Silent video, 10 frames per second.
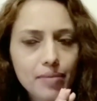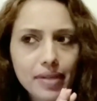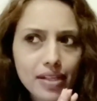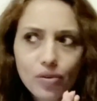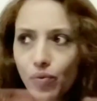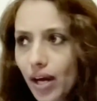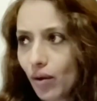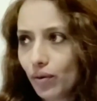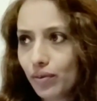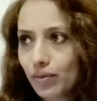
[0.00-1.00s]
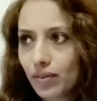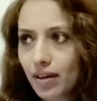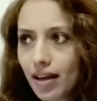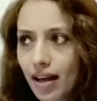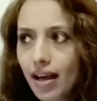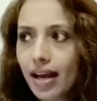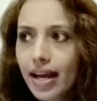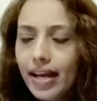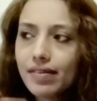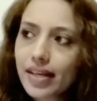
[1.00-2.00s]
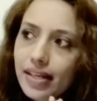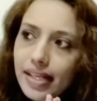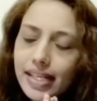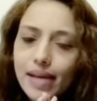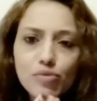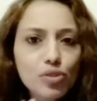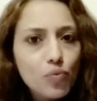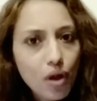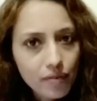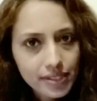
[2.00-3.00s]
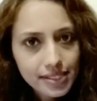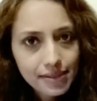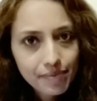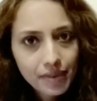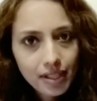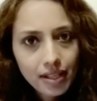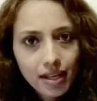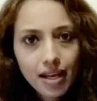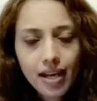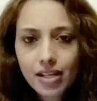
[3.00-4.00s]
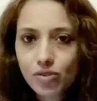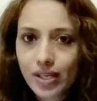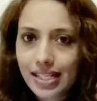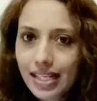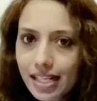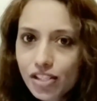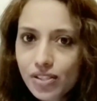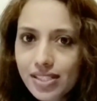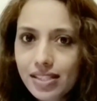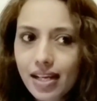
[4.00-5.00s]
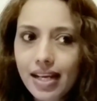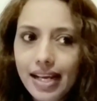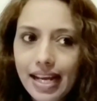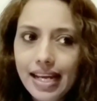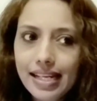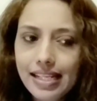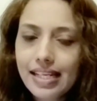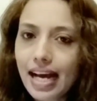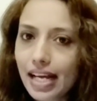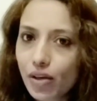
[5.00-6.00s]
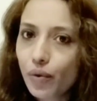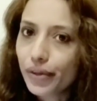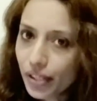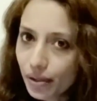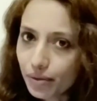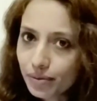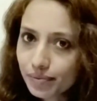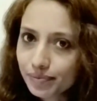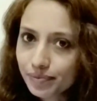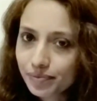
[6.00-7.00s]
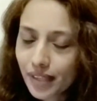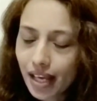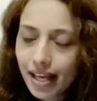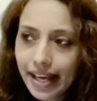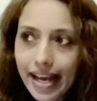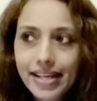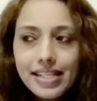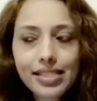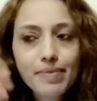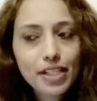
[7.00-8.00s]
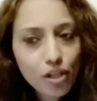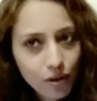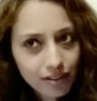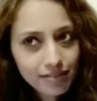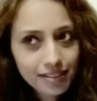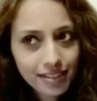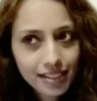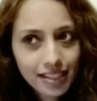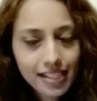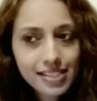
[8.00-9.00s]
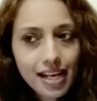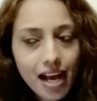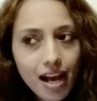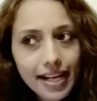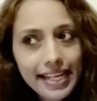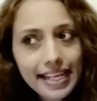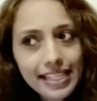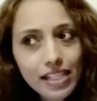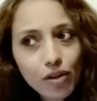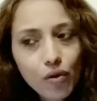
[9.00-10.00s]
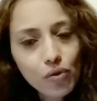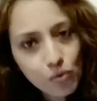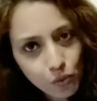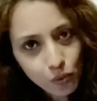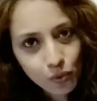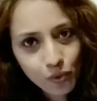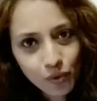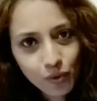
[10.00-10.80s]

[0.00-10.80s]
And I'm like, wow. And then I came to the vowels. So in English, it's A, E, I, O, U. And in Espanol, it's A, E, I, O, U.